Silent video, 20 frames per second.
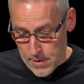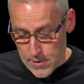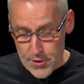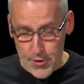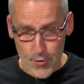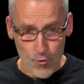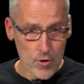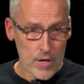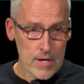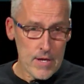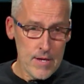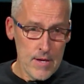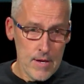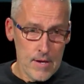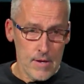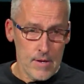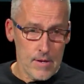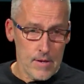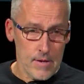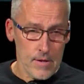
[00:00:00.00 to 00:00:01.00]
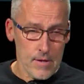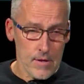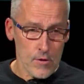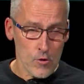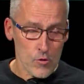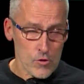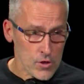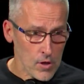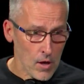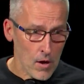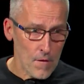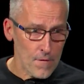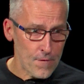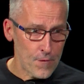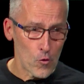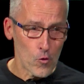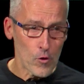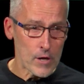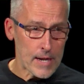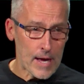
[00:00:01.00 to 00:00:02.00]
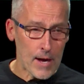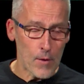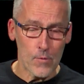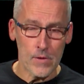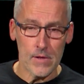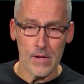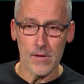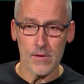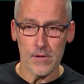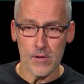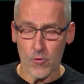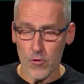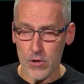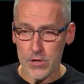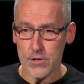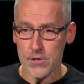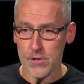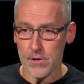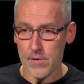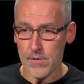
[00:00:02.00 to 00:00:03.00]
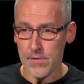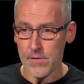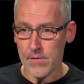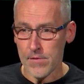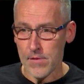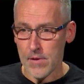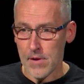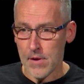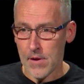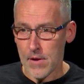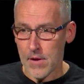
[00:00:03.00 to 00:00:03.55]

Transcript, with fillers: three, You'll start falling out with other Christians.